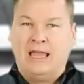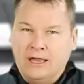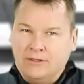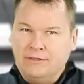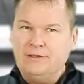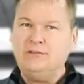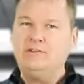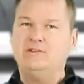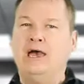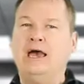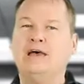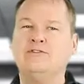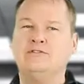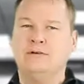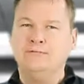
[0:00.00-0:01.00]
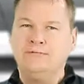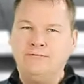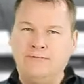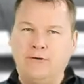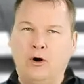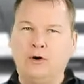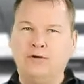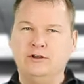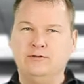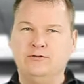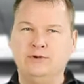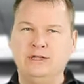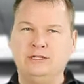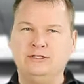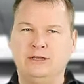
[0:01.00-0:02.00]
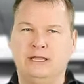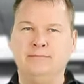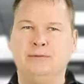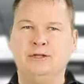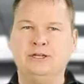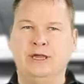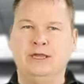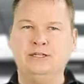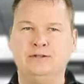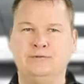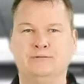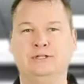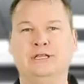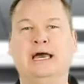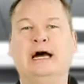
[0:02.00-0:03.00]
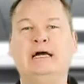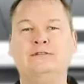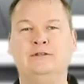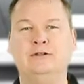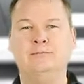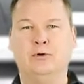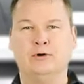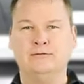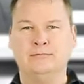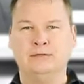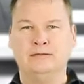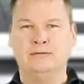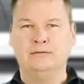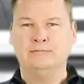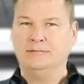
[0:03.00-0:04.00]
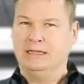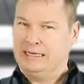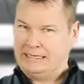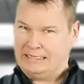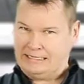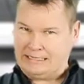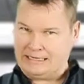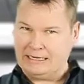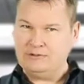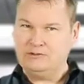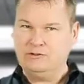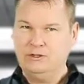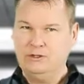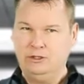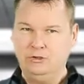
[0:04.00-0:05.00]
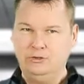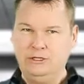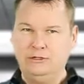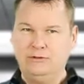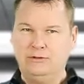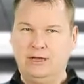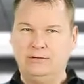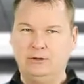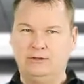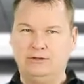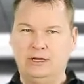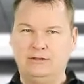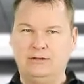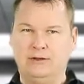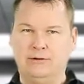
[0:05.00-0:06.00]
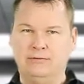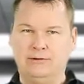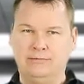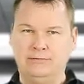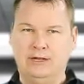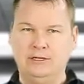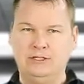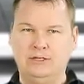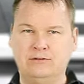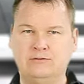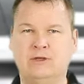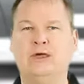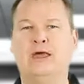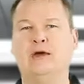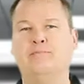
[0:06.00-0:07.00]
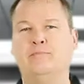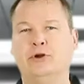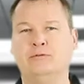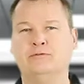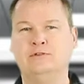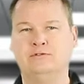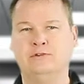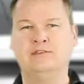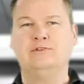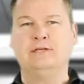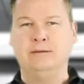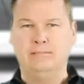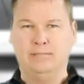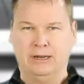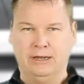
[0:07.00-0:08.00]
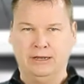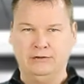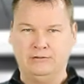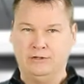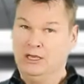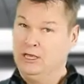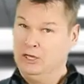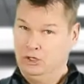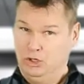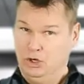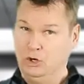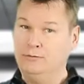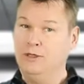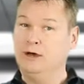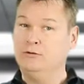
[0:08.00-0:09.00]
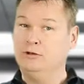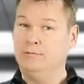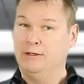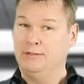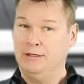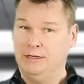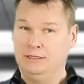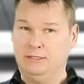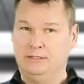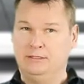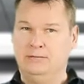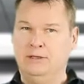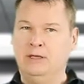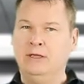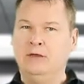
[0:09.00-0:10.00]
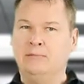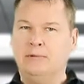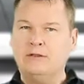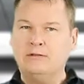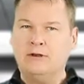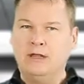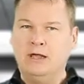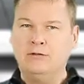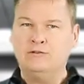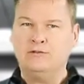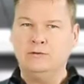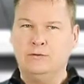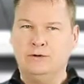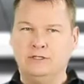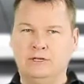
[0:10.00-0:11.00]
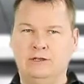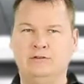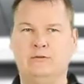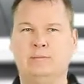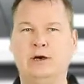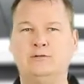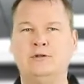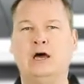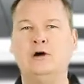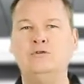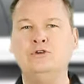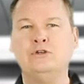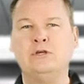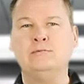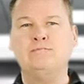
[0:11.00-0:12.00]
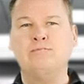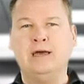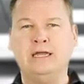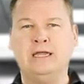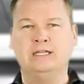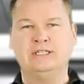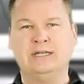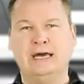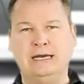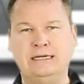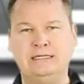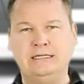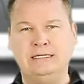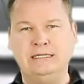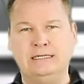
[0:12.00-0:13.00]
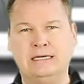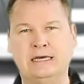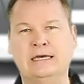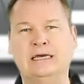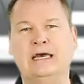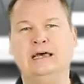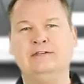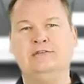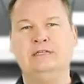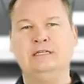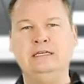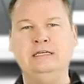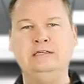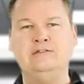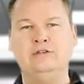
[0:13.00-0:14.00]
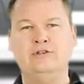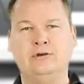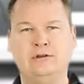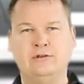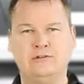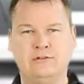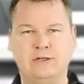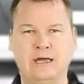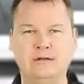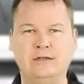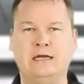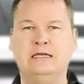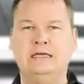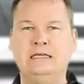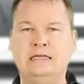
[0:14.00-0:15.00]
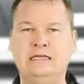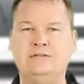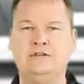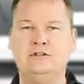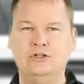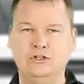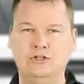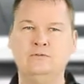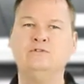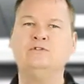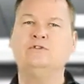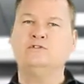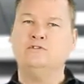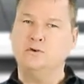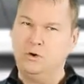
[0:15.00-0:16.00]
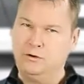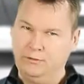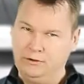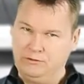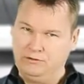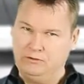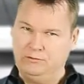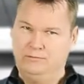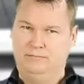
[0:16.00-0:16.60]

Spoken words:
This has some far-reaching implication for the IT department. Yes, you need to have your technical foundations and processes in place, no doubt about that. But cloud storage is about how you can package IT as an easy-to-understand and easy-to-use service.